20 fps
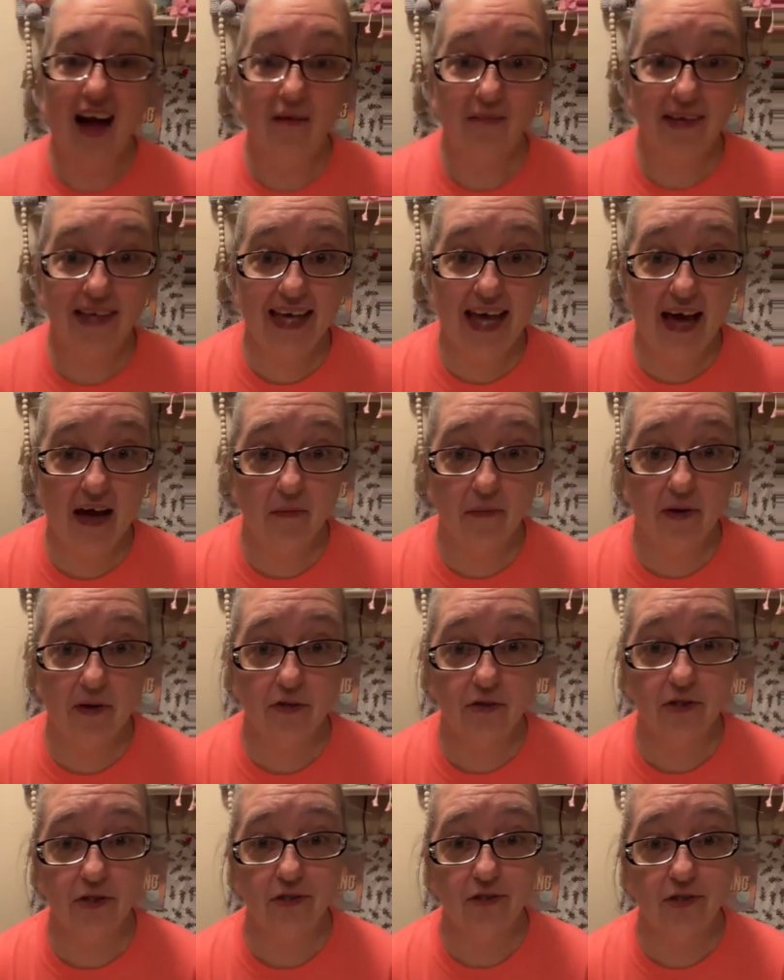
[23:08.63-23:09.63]
I'm a cat
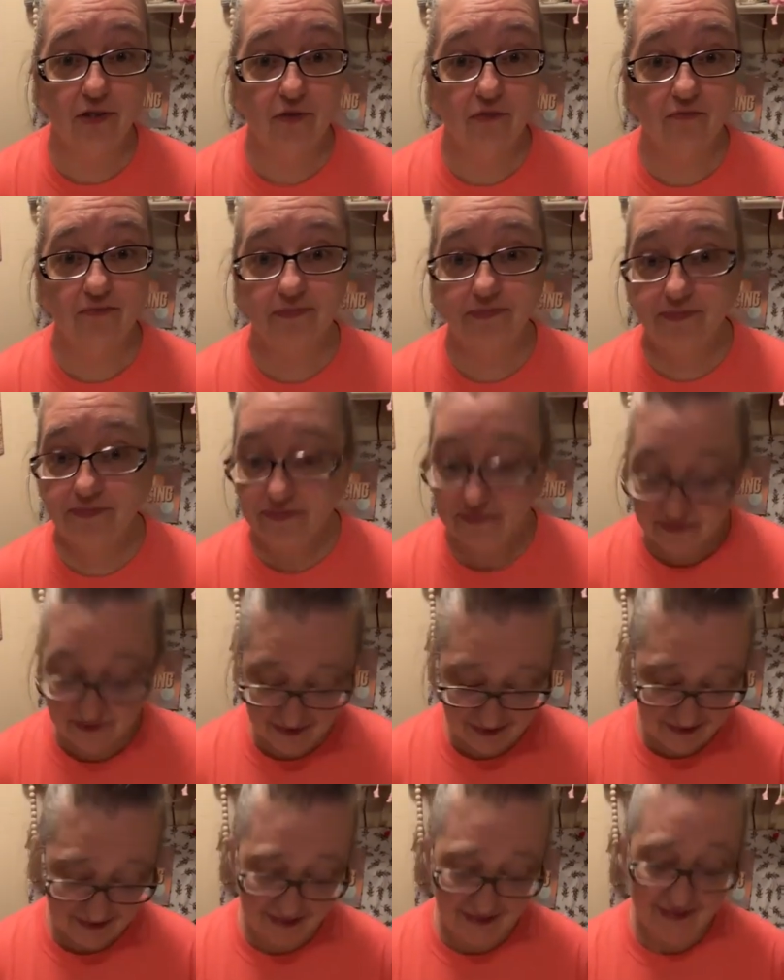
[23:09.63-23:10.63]
person too.
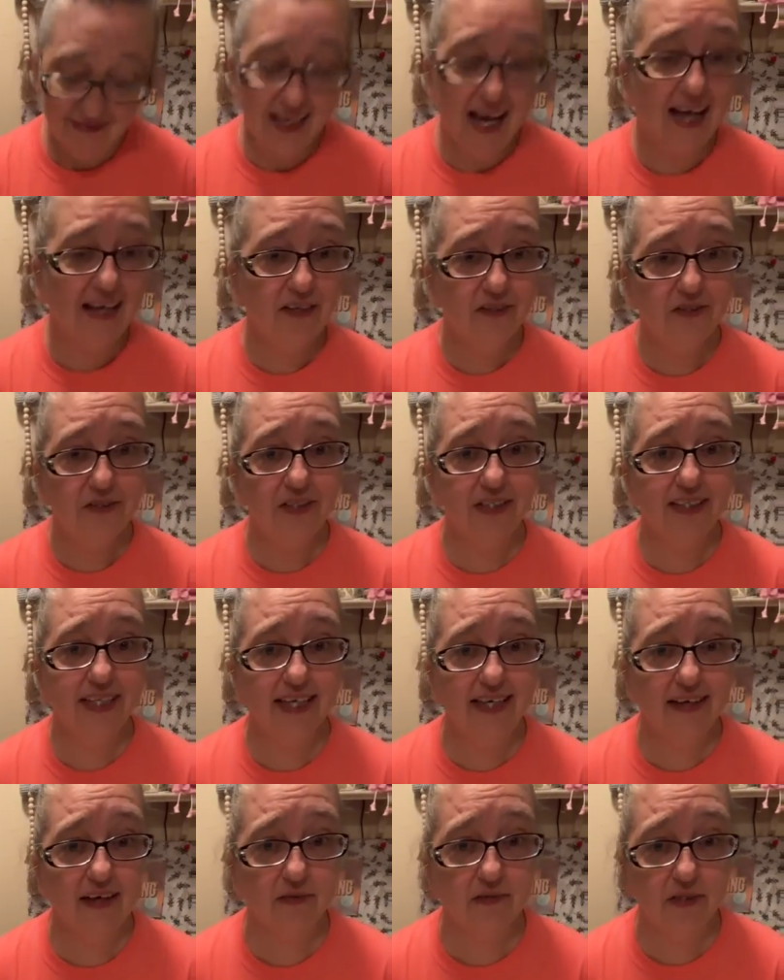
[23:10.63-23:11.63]
I used to
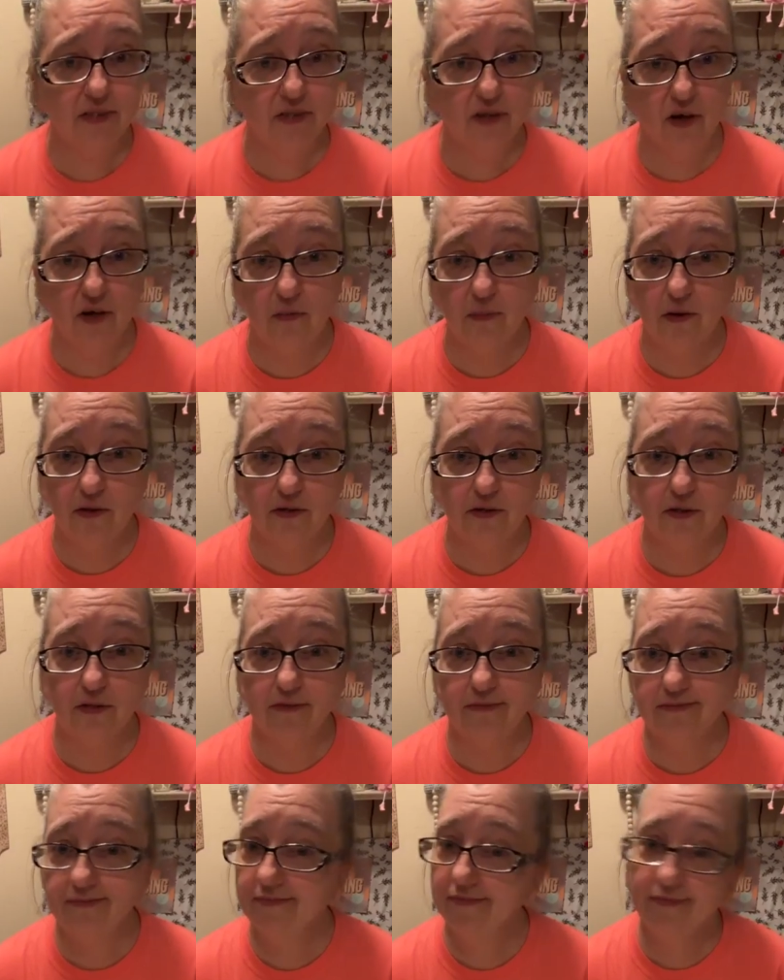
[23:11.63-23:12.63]
think I was a dog
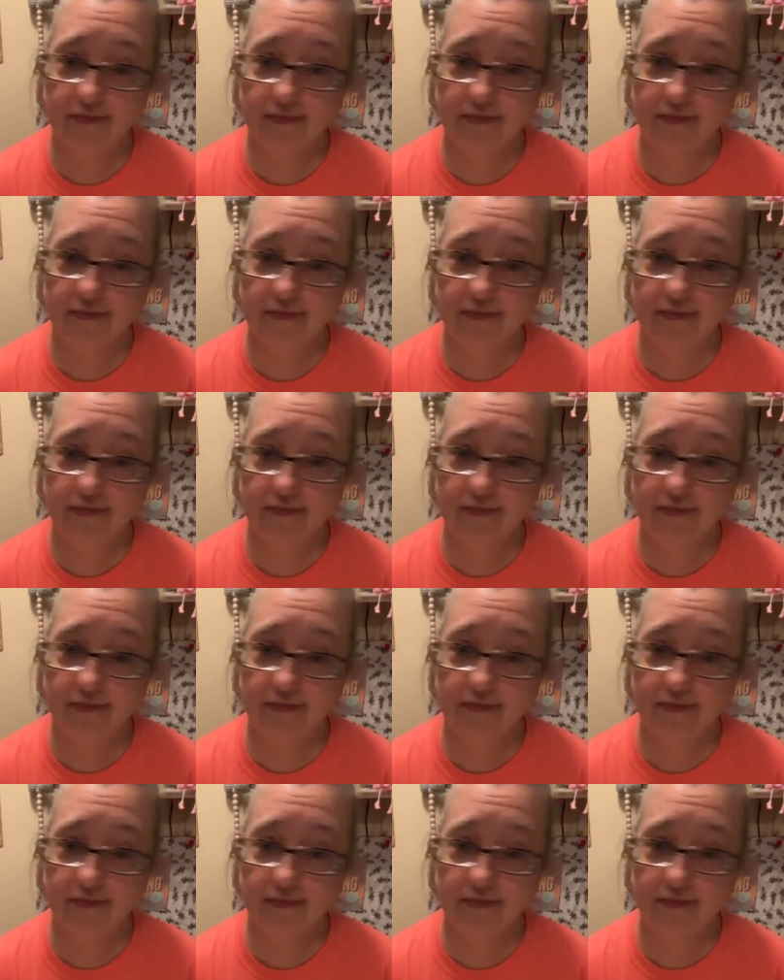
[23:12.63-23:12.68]
person.